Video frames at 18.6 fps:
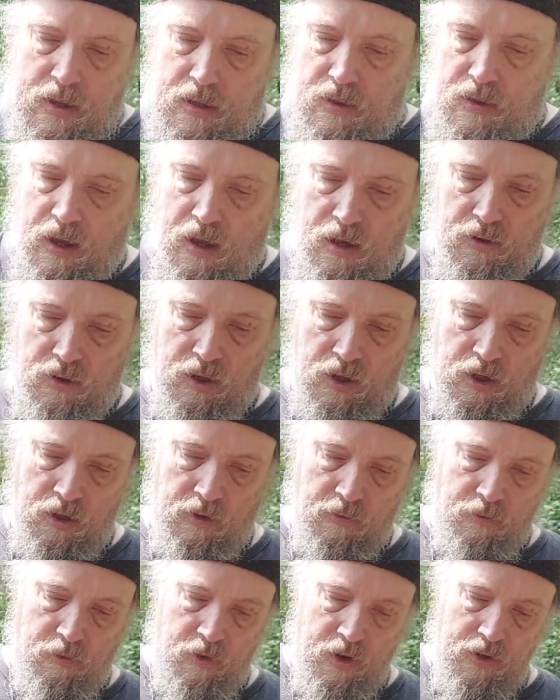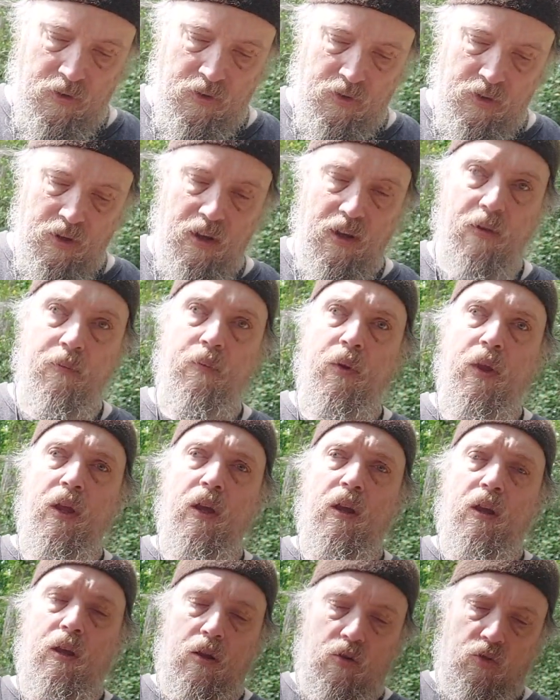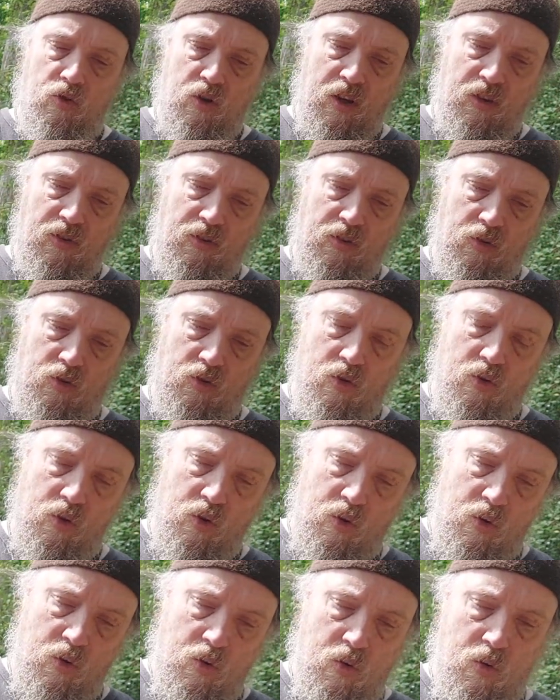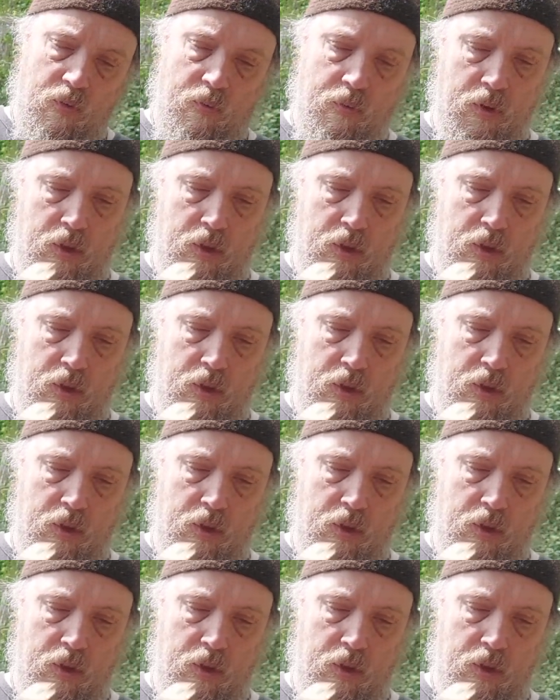nothing fancy, just to show you